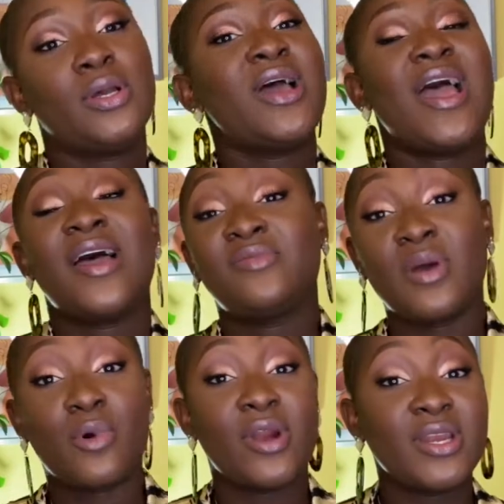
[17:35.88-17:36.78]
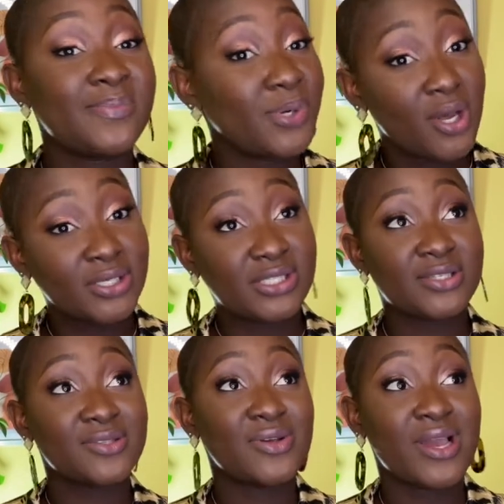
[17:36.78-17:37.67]
I have them already plugged
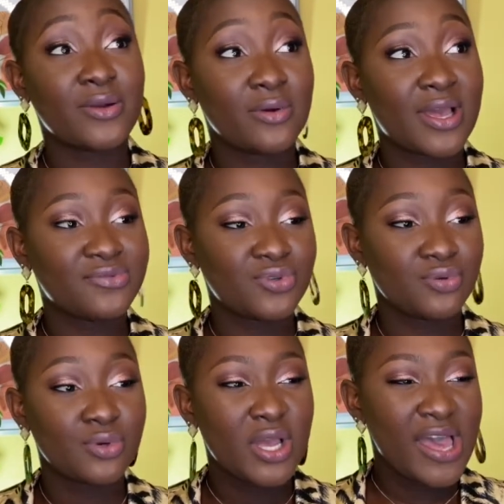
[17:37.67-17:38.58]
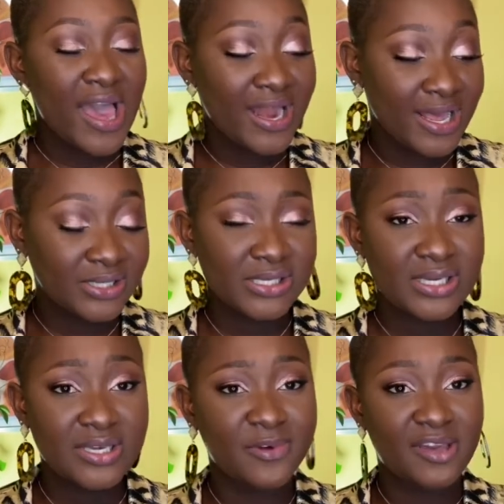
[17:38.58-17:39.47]
in, so I don't have to. I like to
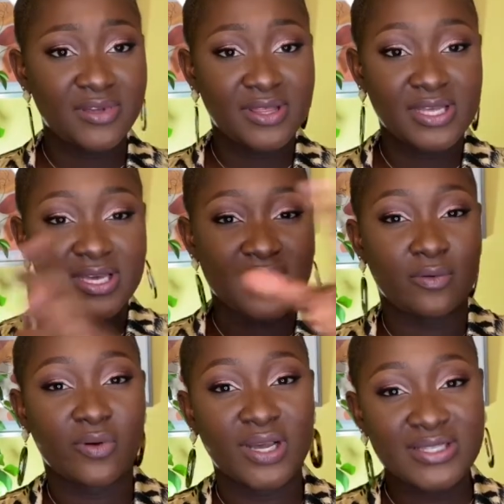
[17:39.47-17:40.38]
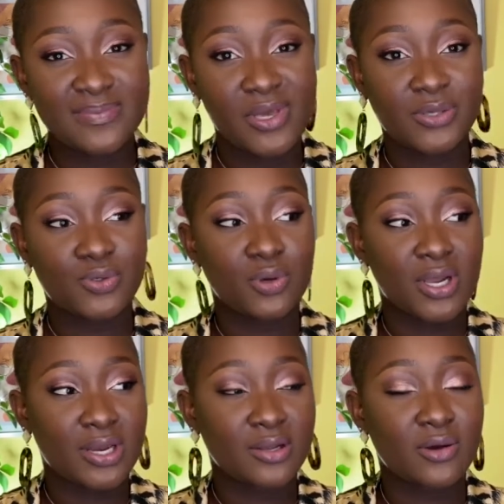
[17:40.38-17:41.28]
keep everything in one space so
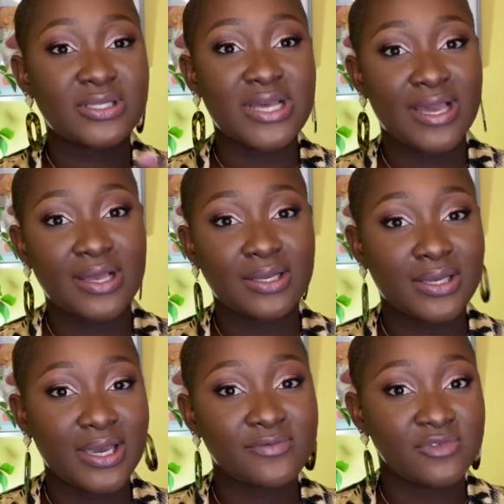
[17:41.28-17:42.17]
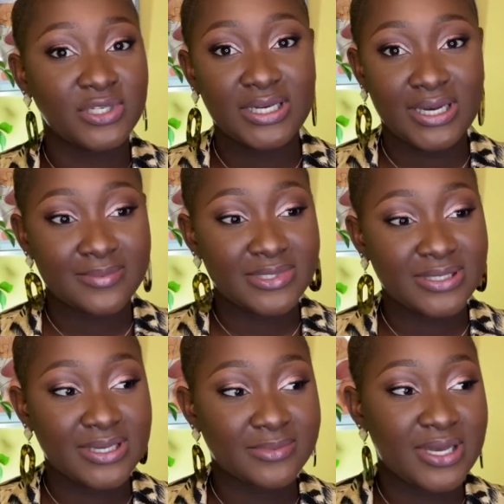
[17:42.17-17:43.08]
that, because I can get really clumsy
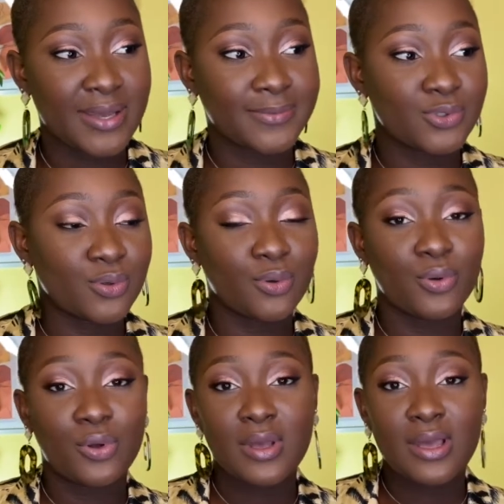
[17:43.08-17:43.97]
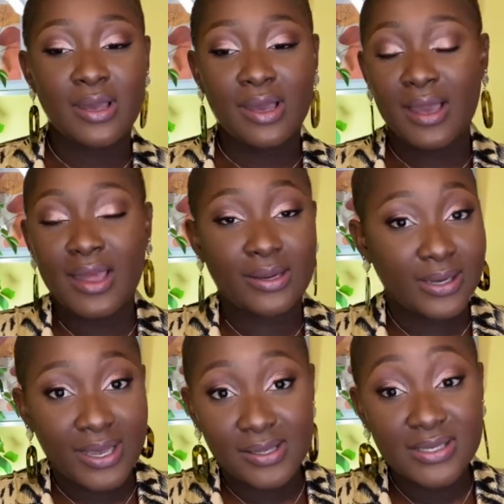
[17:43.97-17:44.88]
sometimes, so, and
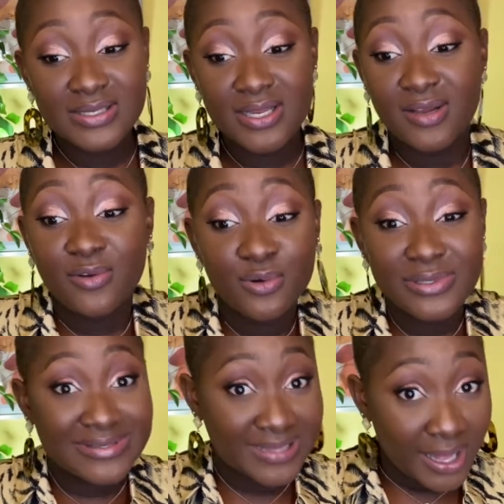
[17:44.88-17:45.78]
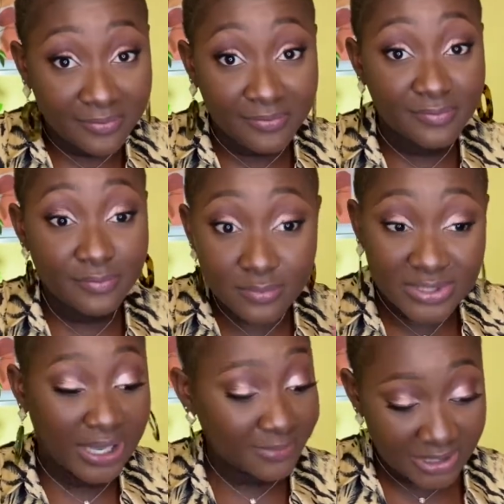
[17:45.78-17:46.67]
I easily lose stuff
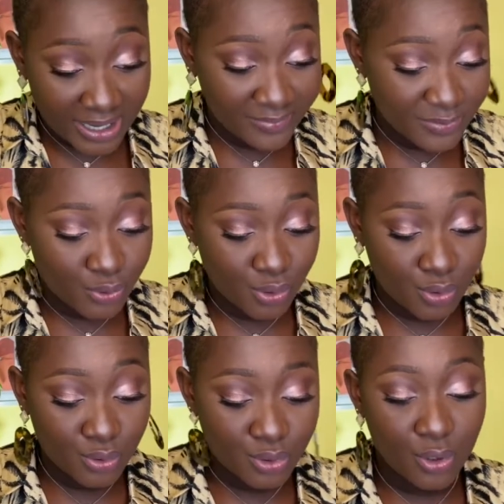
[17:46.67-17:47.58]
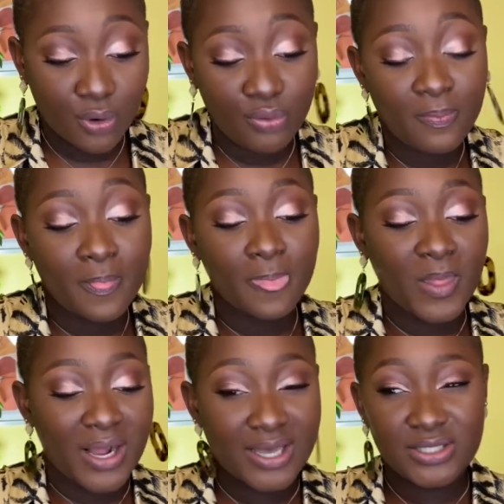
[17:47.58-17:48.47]
sometimes too. So
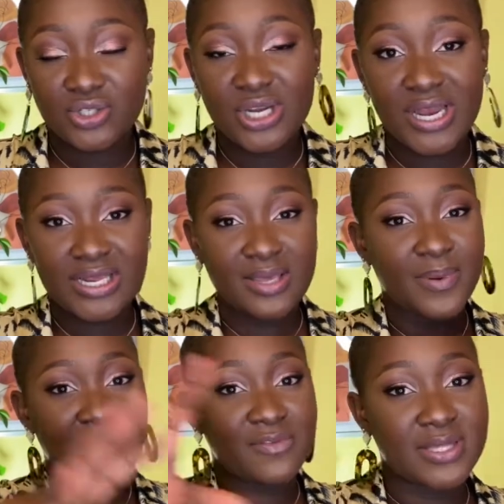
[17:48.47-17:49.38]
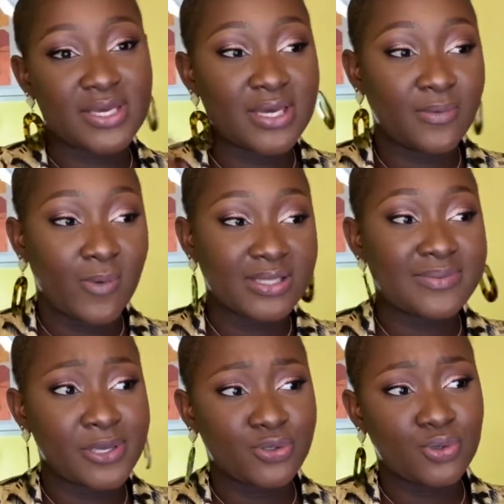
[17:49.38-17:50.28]
I like to try and keep everything in one
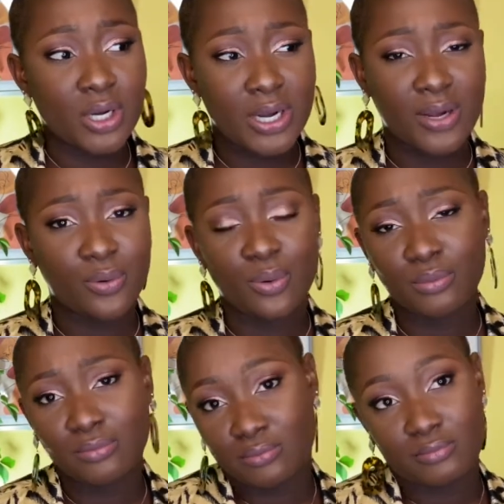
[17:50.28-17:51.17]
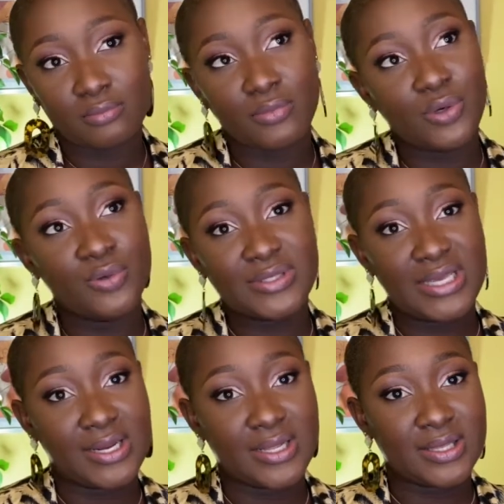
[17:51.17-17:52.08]
space so that I don't lose
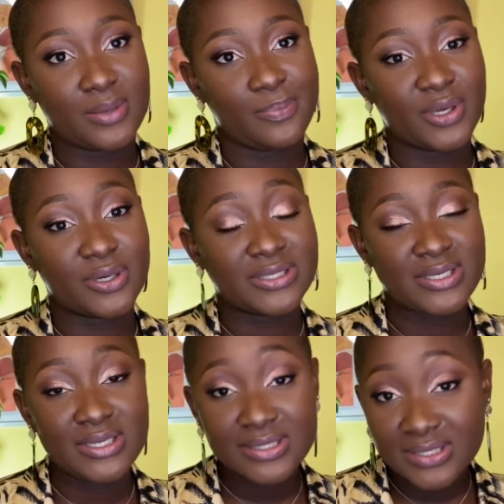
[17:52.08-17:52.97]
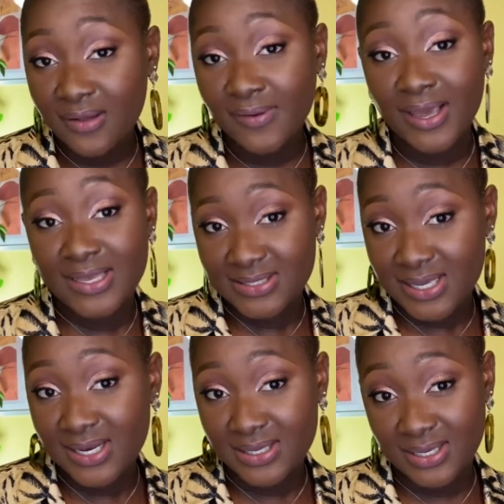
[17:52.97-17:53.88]
anything, because these stuff, like I
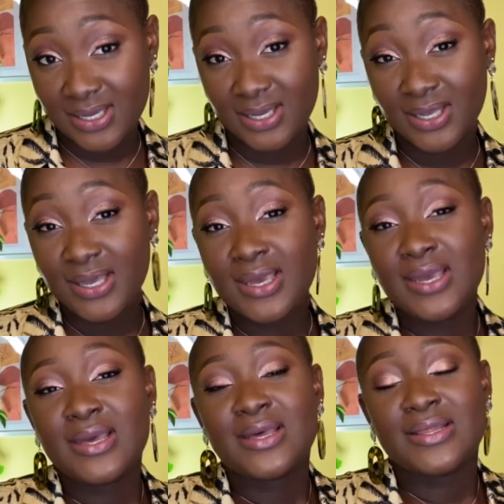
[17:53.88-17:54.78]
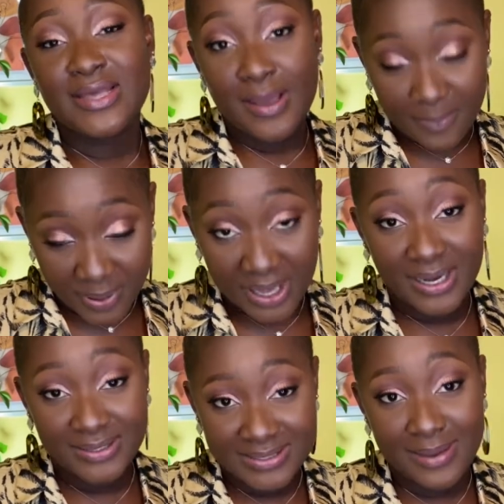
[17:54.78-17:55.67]
said earlier, they
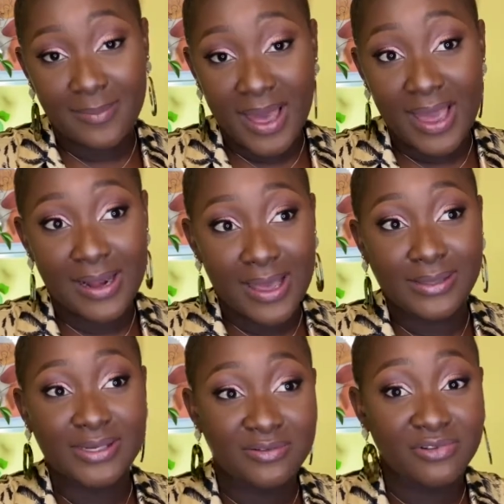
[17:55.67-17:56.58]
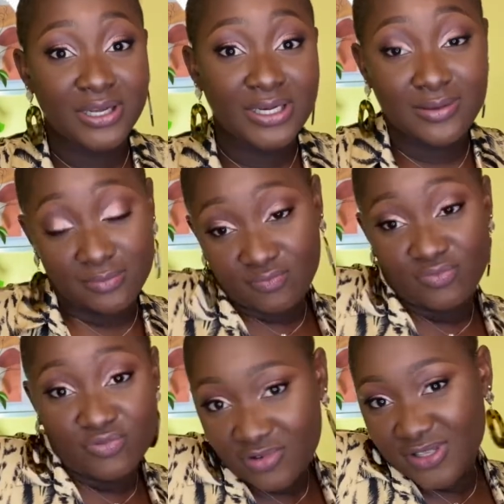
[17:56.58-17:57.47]
pain to buy, like they really,
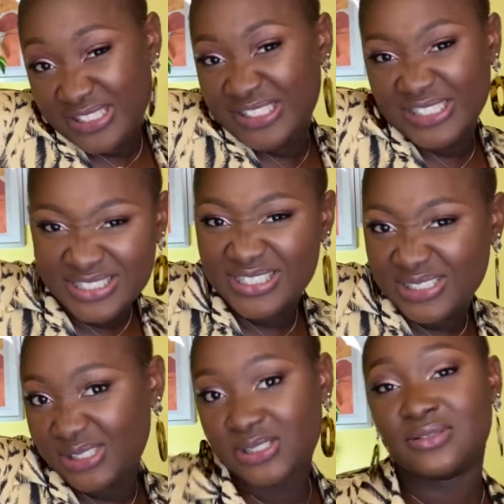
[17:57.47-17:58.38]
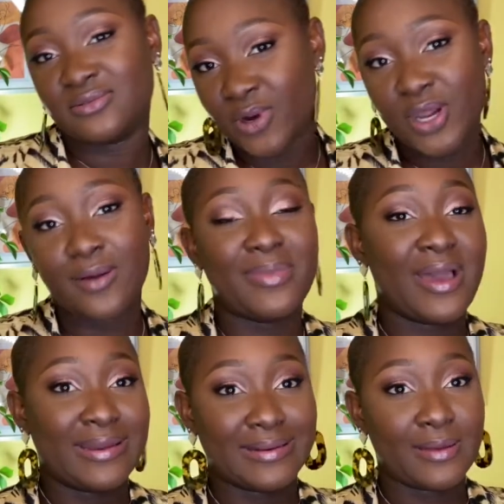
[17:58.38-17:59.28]
when you're
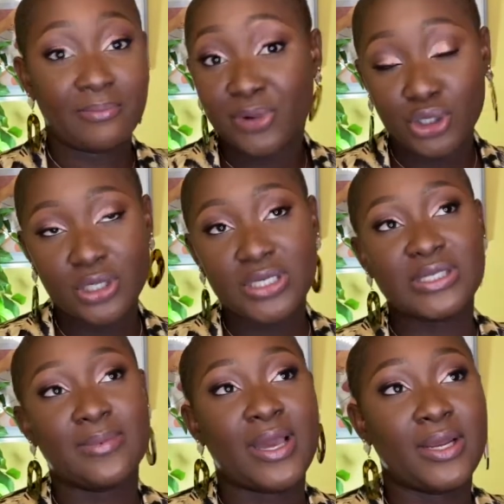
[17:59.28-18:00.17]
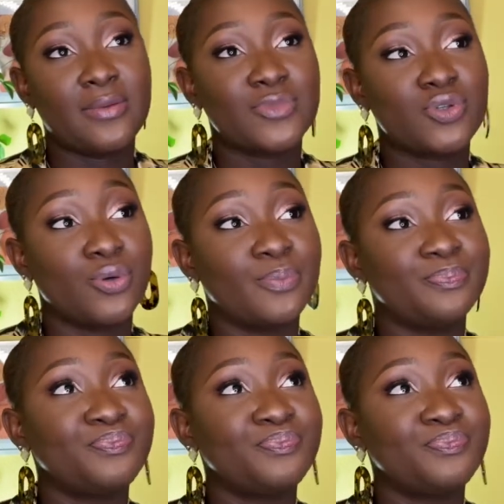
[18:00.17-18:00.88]
buying them, but you need to buy them. So